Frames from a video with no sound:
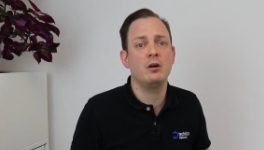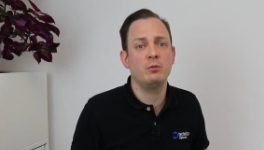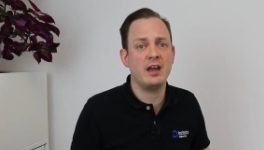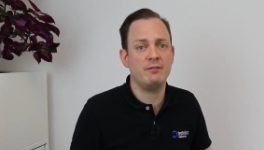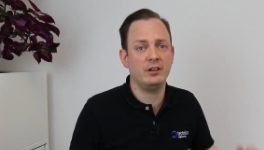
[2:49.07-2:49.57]
we
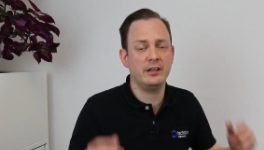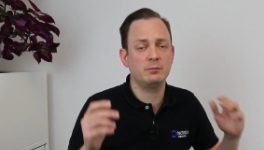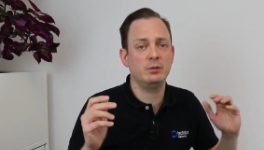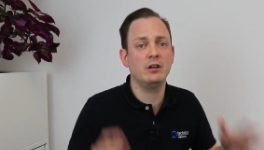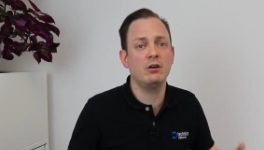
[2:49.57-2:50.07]
have a link
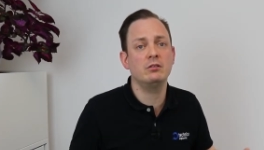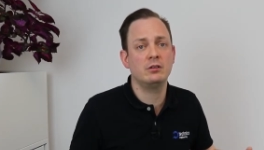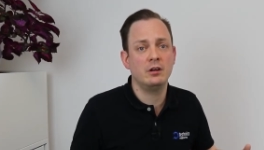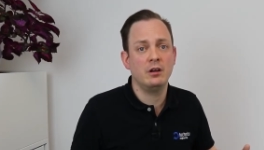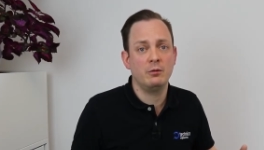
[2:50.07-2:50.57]
below
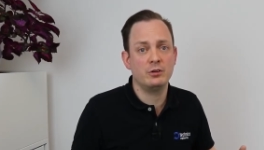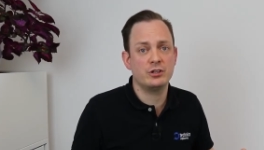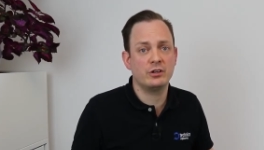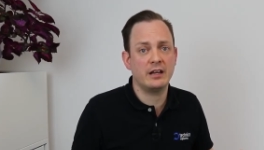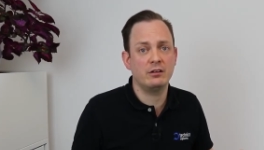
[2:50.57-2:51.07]
which you
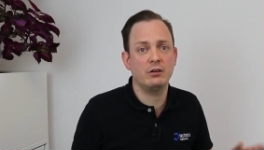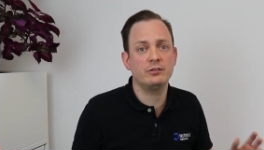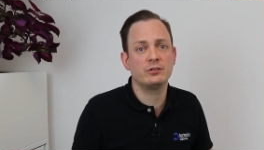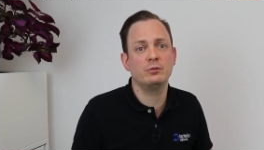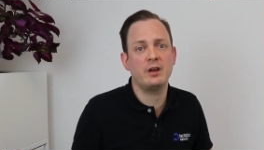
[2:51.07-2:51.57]
can go
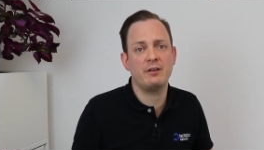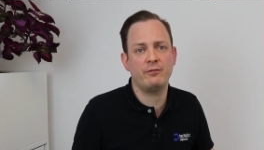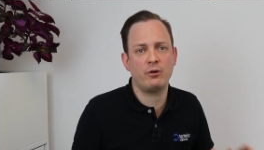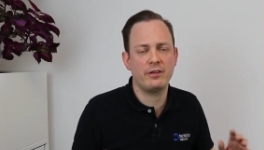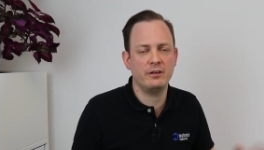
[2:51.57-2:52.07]
to. We have
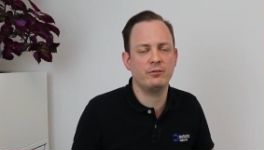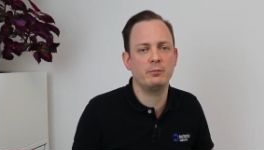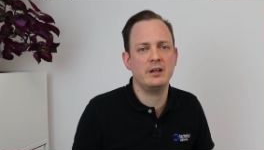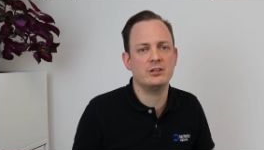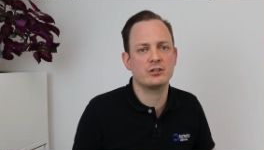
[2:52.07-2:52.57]
further
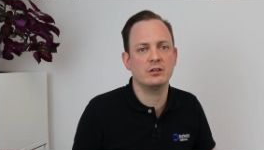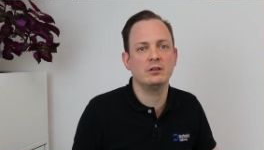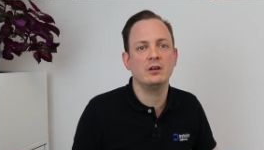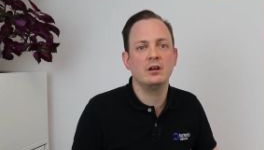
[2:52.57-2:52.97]
information.